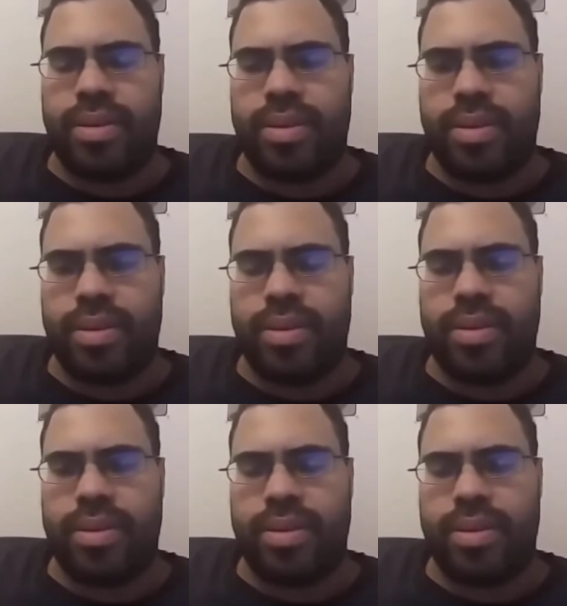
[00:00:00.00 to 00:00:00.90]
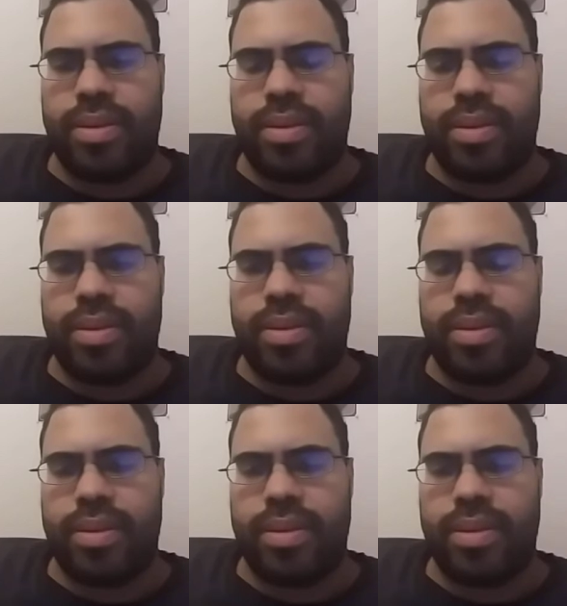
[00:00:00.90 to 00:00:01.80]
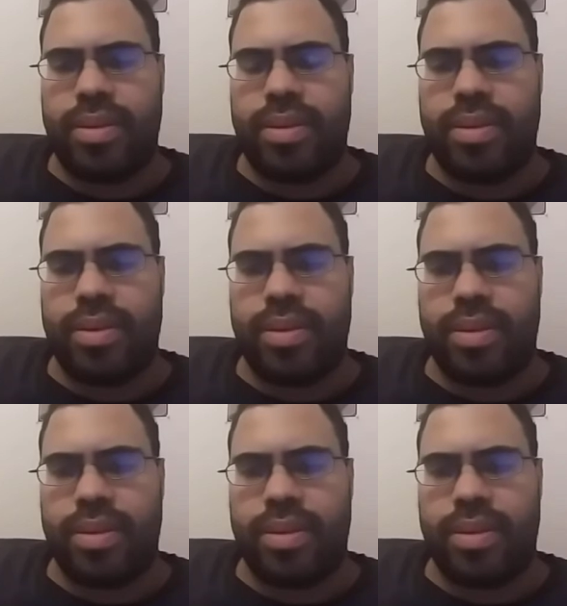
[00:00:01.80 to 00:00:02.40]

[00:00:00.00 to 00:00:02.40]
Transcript: (silence)